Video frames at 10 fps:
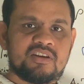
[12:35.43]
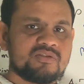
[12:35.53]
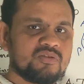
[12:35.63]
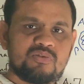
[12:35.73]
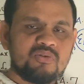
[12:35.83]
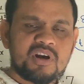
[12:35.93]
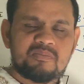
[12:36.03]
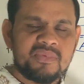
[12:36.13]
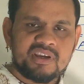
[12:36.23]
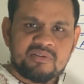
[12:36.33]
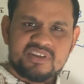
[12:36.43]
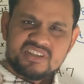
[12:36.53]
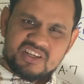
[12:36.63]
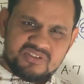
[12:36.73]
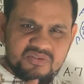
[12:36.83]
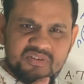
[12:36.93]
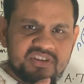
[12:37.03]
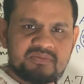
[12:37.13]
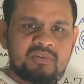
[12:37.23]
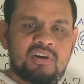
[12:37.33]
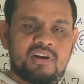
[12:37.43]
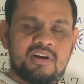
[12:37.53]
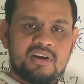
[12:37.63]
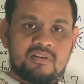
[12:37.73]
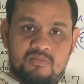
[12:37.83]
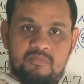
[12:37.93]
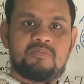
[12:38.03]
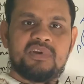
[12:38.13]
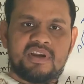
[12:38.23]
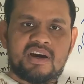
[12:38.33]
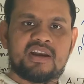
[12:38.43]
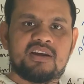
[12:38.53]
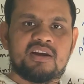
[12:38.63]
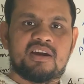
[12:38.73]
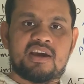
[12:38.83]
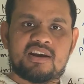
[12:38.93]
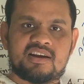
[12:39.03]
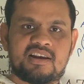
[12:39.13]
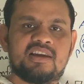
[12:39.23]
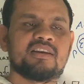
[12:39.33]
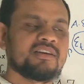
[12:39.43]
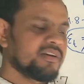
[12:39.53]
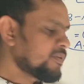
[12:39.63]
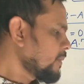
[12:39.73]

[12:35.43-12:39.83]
So do not make your sketch so small, bigger and clean.